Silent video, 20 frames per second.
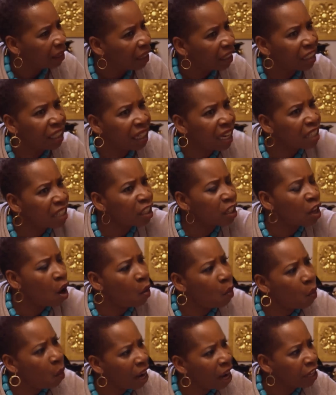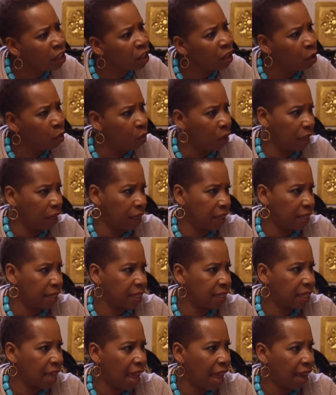She doesn't know what you were going to
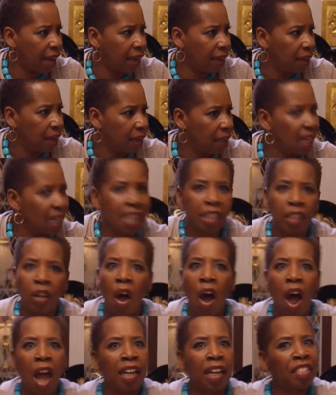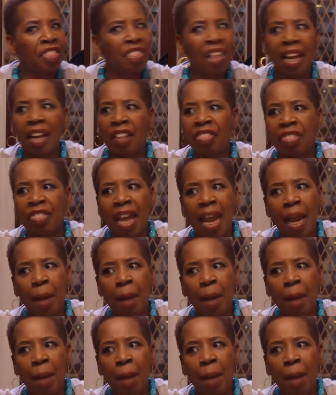say. Let's call a thing a